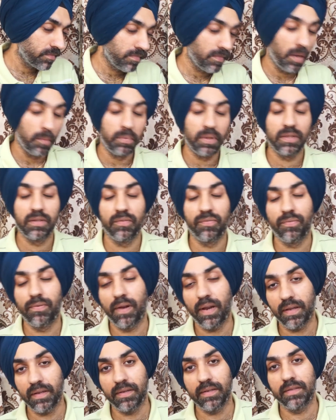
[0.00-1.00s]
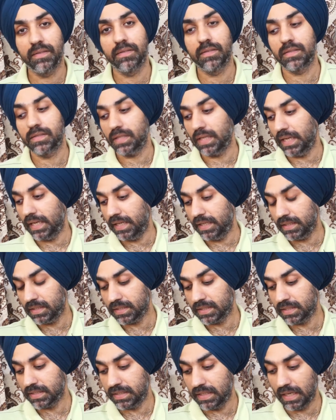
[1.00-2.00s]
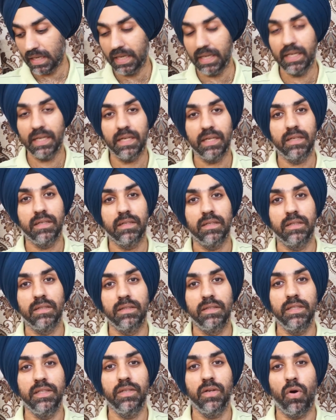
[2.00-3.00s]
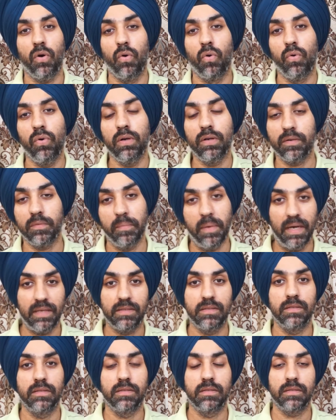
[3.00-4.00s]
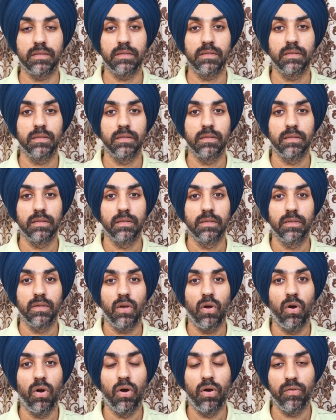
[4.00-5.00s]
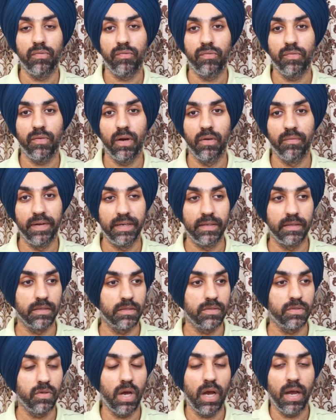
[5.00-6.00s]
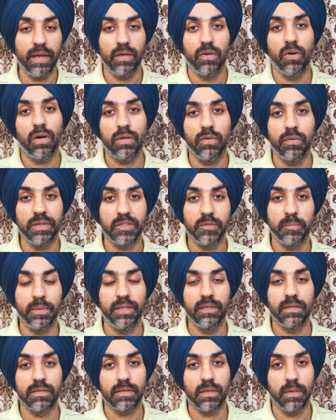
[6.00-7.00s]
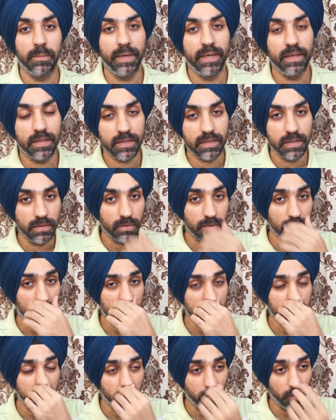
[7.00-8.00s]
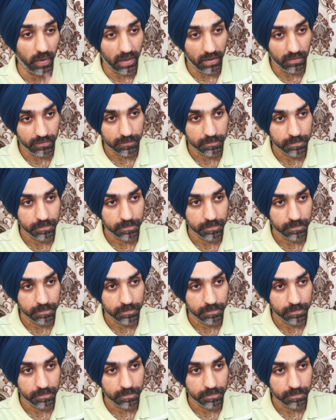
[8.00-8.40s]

but the fragrance is like the older batches of Aventus. So I got to experience Aventus in 2012